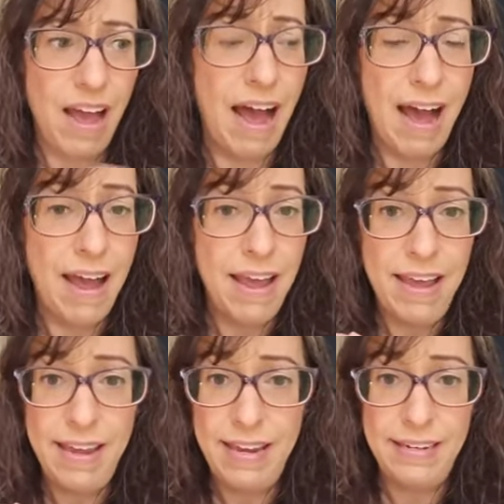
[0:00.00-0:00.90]

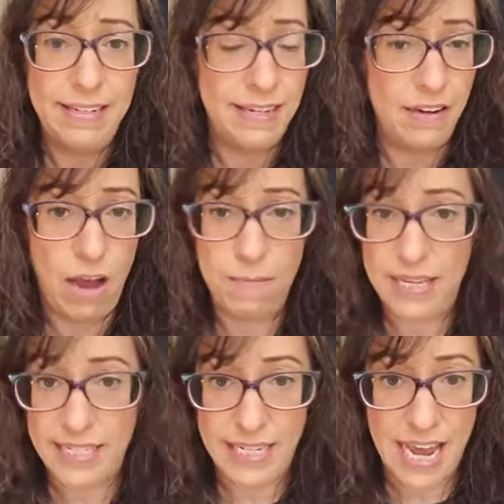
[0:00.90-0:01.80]
I did not
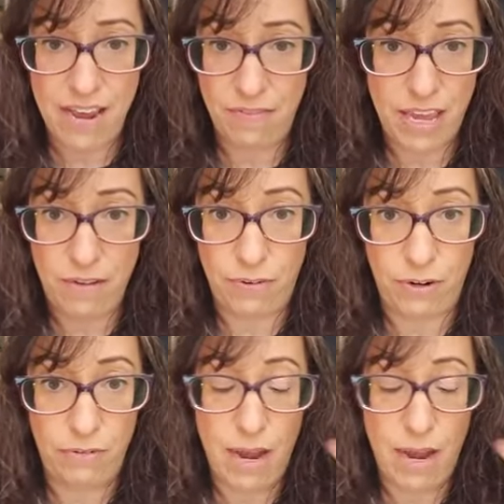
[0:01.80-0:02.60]
miss a day of kefir.